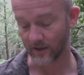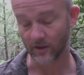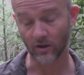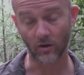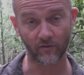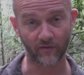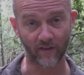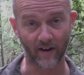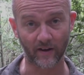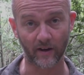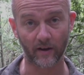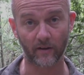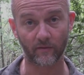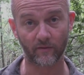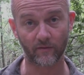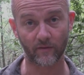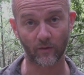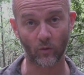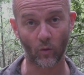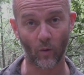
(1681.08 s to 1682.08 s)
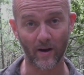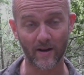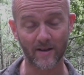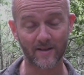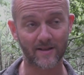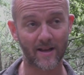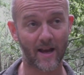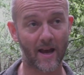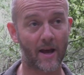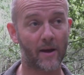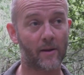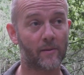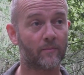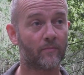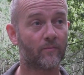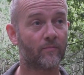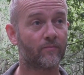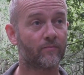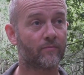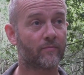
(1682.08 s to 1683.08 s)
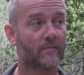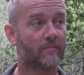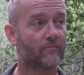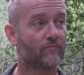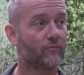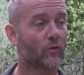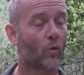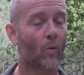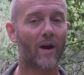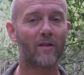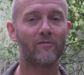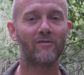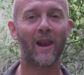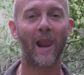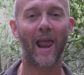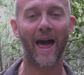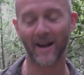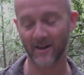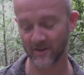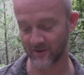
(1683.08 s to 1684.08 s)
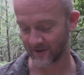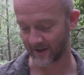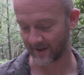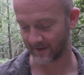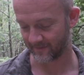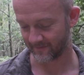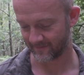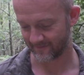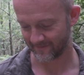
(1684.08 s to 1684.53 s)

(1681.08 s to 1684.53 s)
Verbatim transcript: I do find it quite uh, quite relaxing.